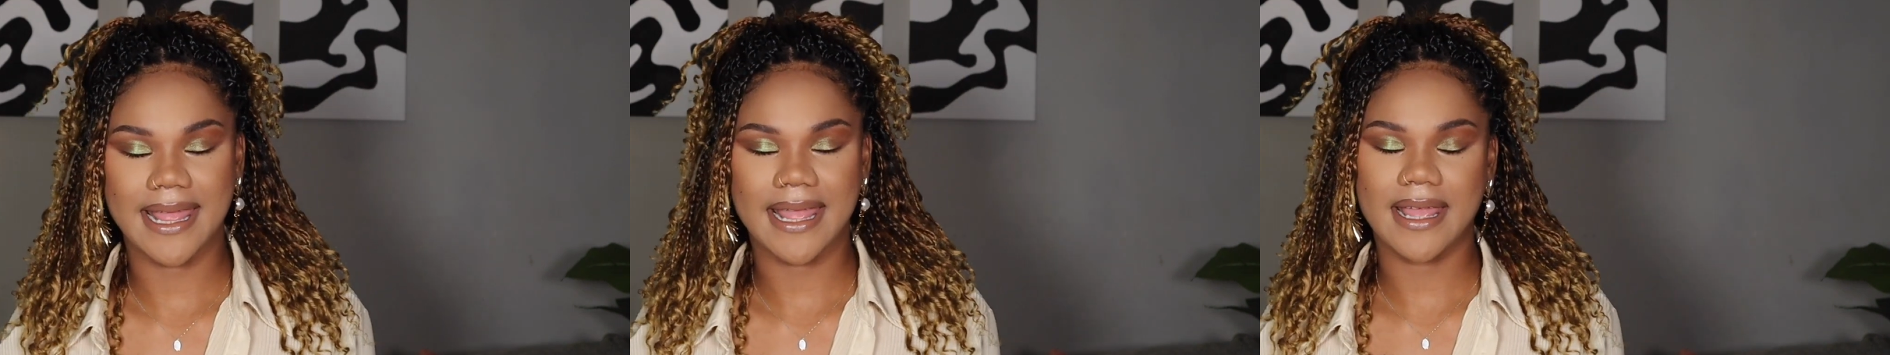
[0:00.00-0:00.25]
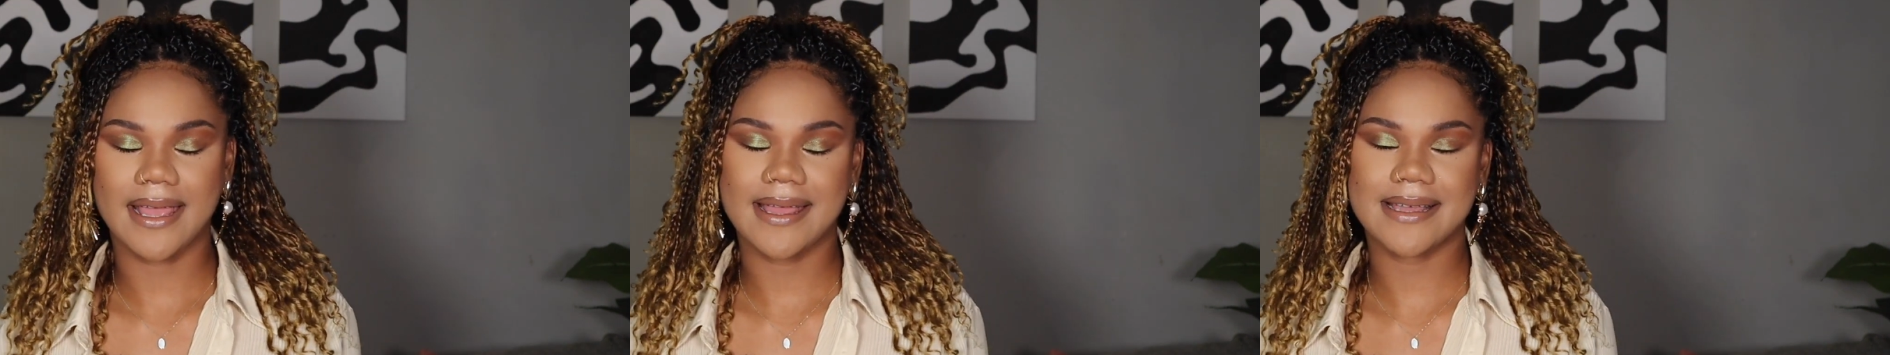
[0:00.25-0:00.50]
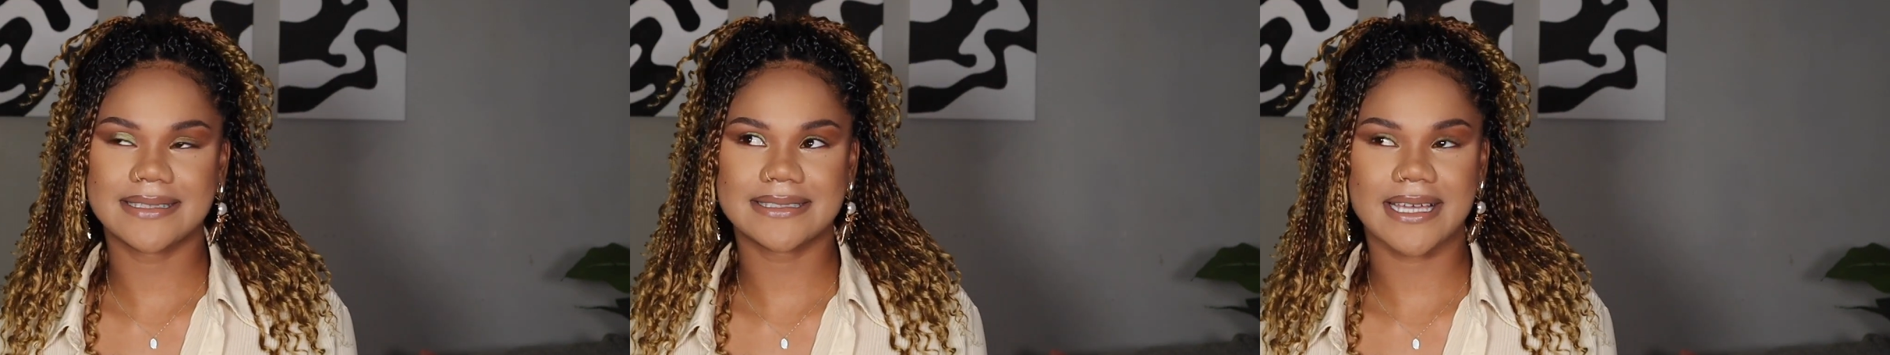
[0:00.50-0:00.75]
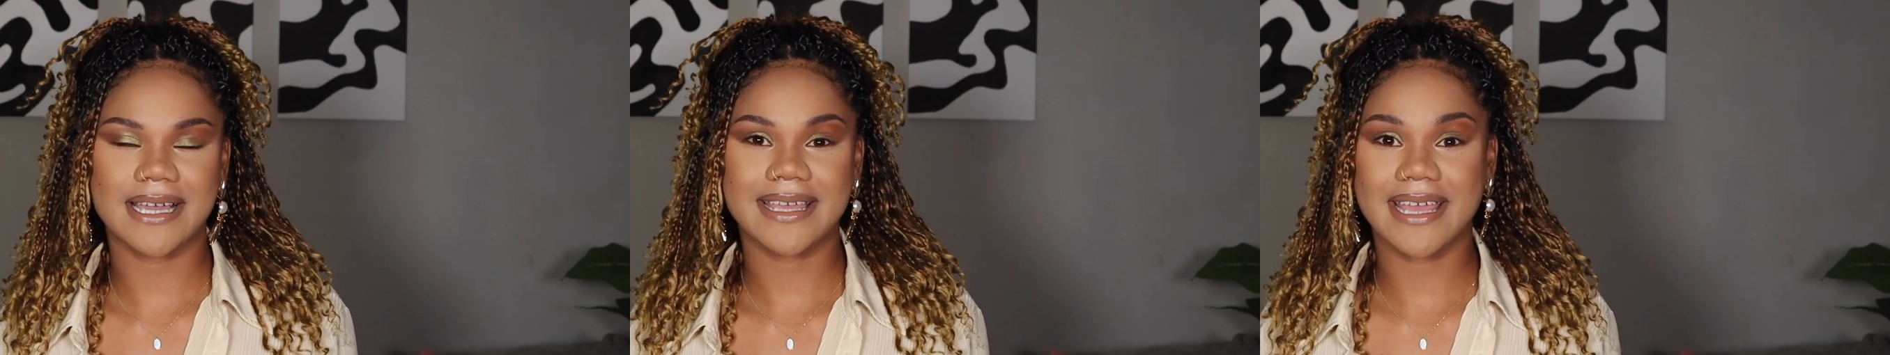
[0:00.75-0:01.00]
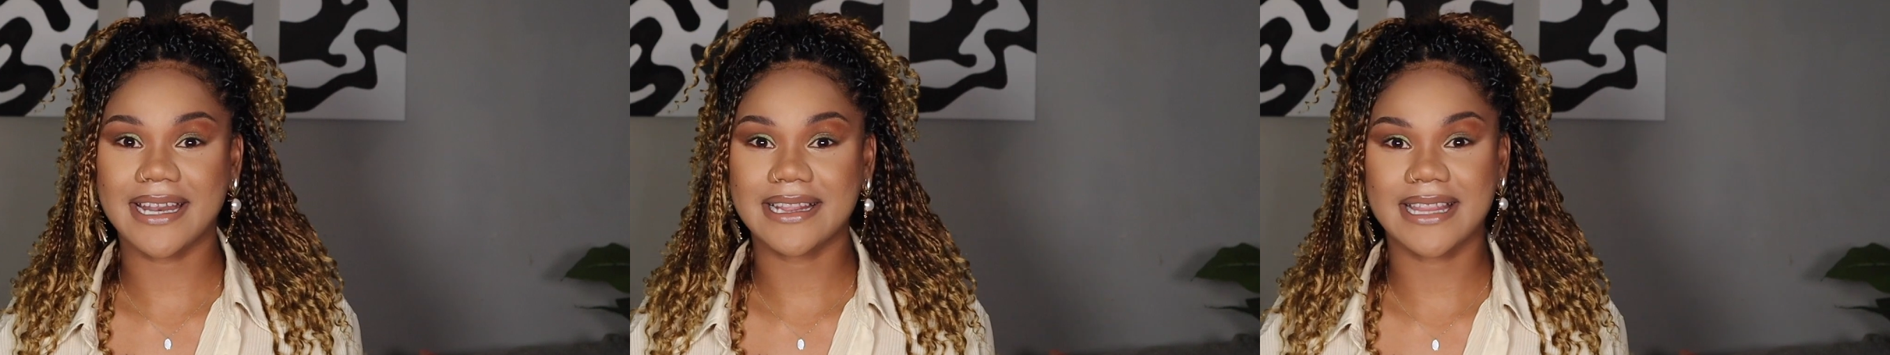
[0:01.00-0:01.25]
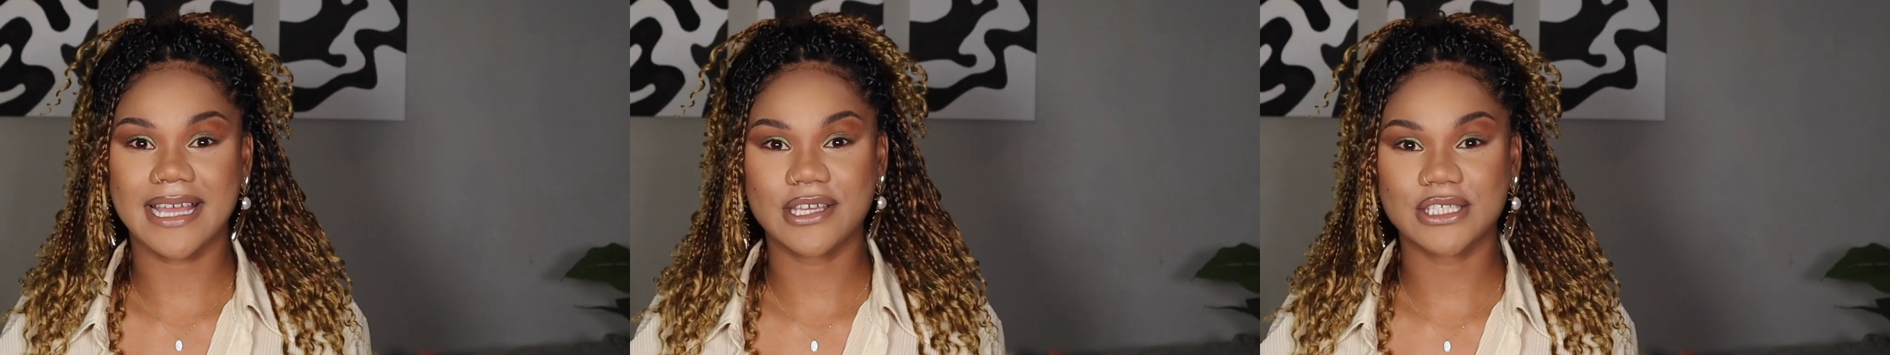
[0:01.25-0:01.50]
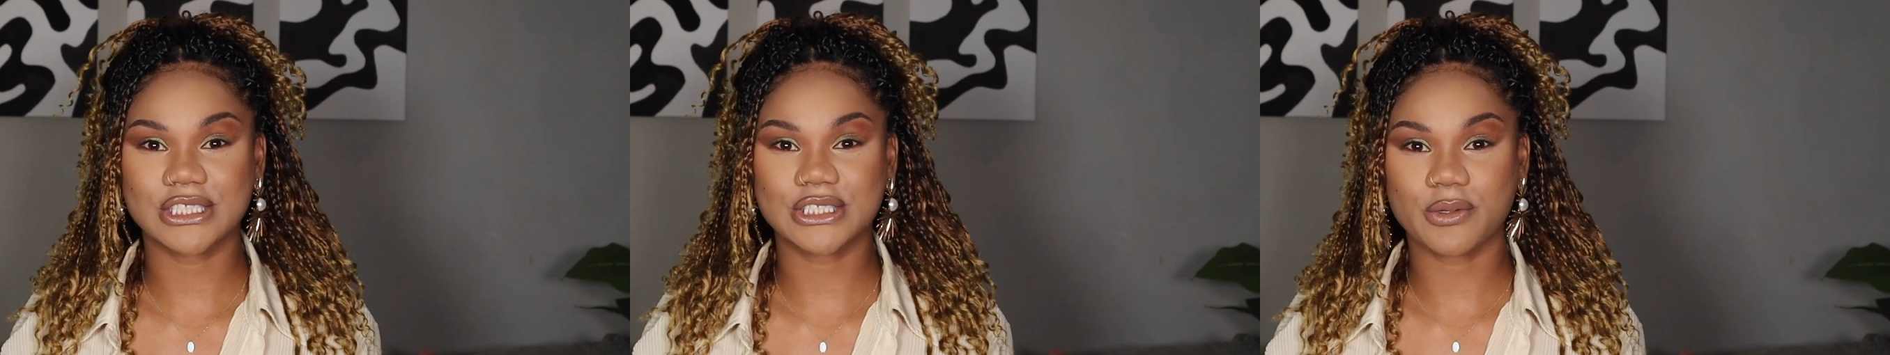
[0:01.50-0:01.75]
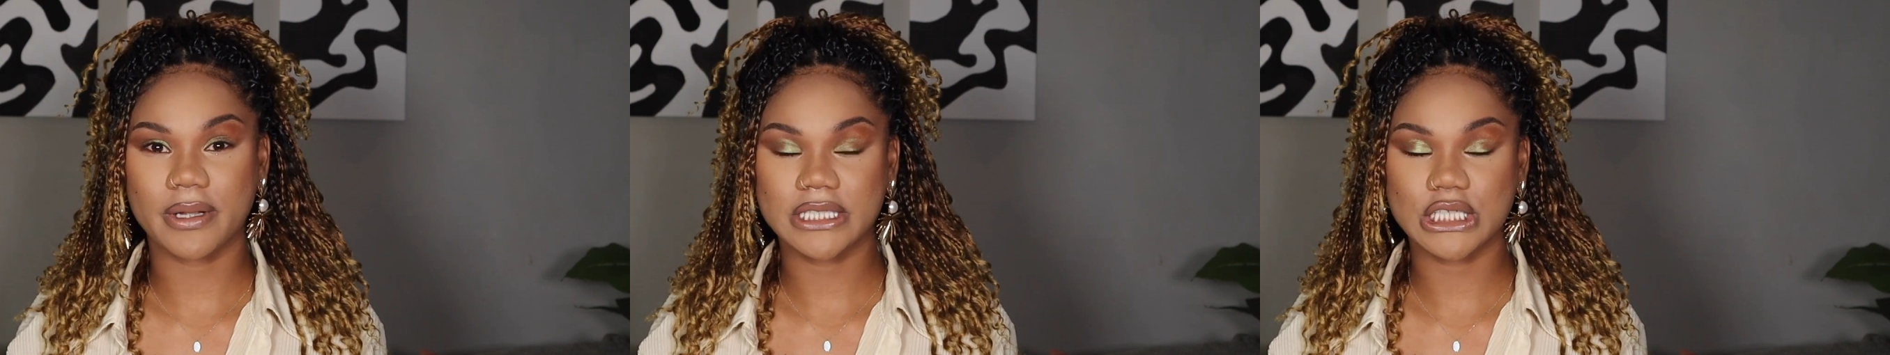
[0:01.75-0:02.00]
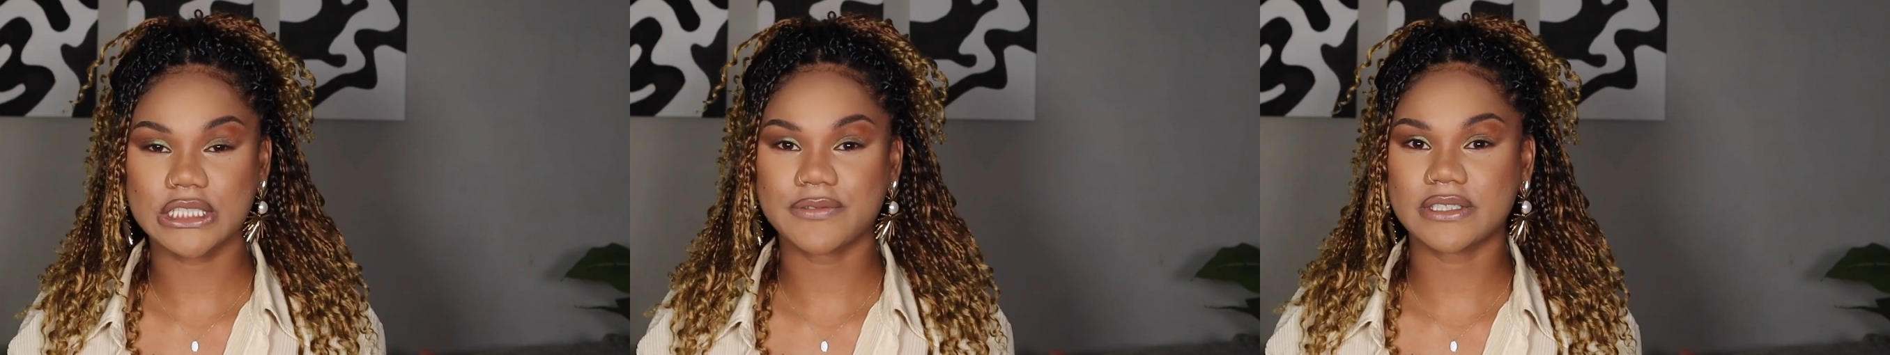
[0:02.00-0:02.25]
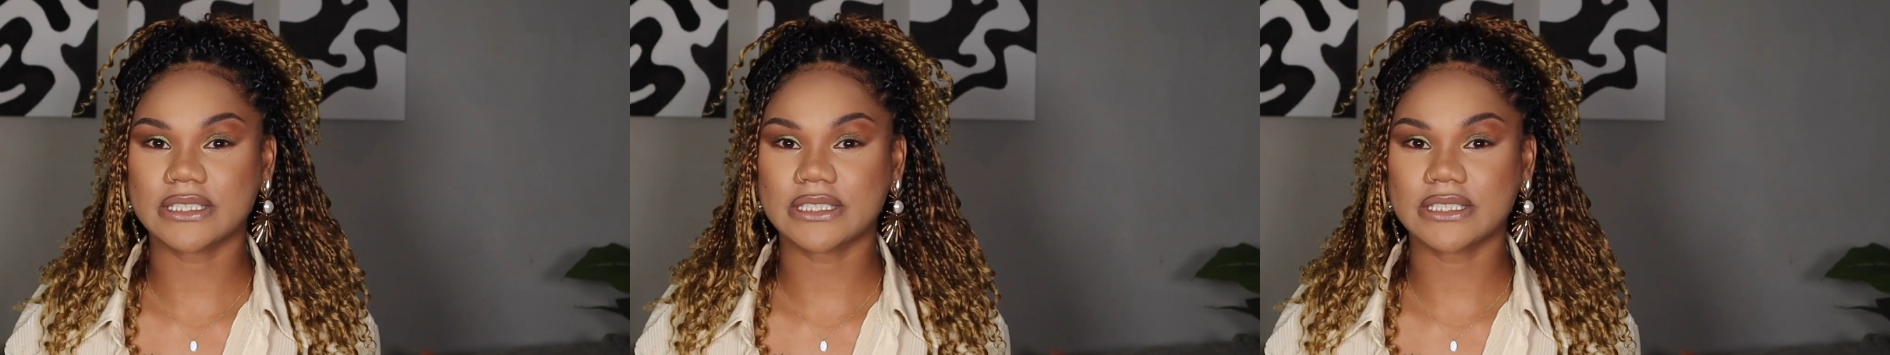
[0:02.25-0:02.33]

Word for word: And again, thank you to Toyotress for